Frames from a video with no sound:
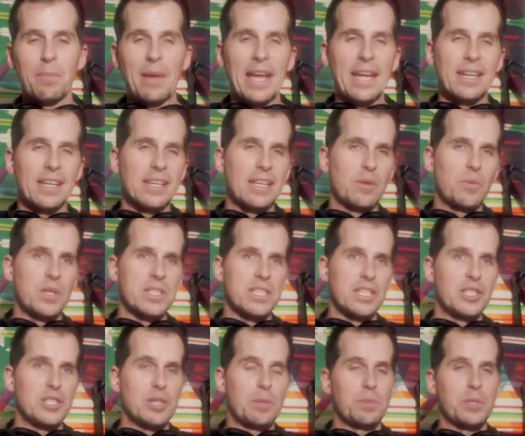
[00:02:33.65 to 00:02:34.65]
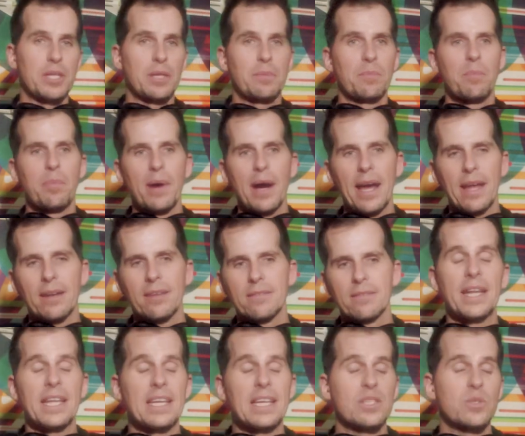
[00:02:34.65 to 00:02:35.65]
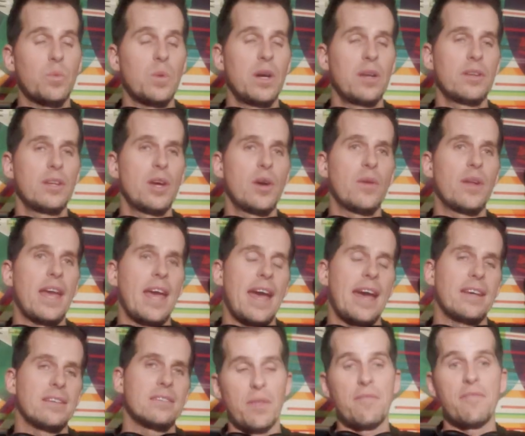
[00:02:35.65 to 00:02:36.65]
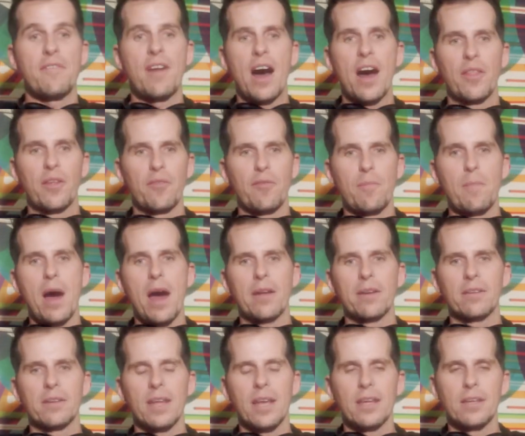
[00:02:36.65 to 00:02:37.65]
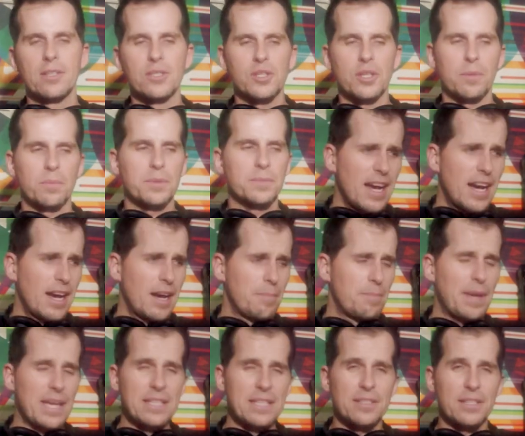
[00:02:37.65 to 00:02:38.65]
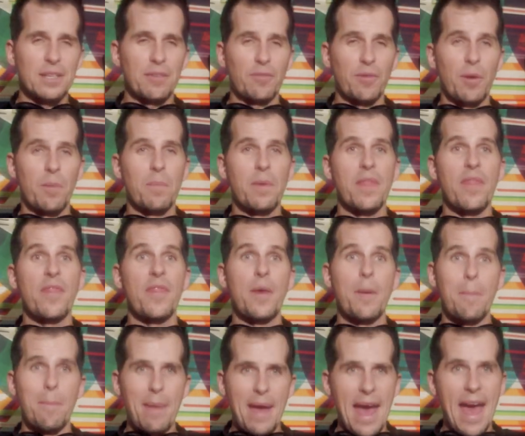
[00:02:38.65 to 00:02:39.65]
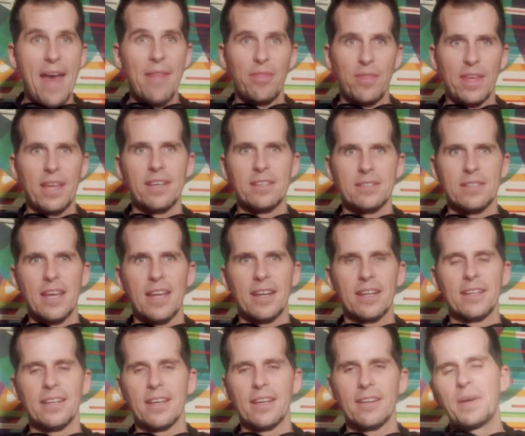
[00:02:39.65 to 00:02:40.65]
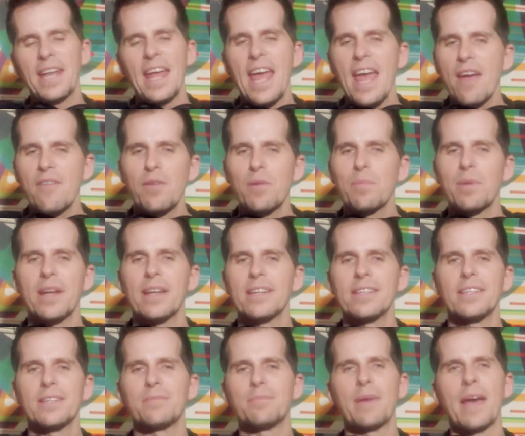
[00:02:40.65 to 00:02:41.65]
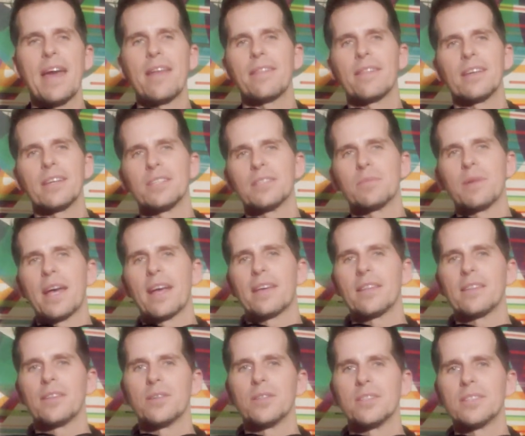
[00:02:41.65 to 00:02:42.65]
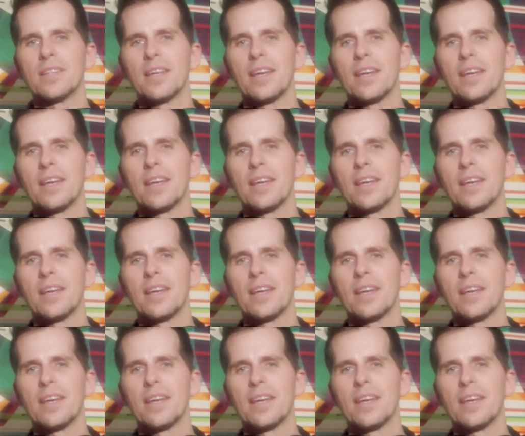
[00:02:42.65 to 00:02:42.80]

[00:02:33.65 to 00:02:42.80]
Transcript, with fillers: Albanian. He wasn't Egyptian, but he's well known as the father of modern day Egypt, basically from the bad things that he did. But everybody did bad things back in those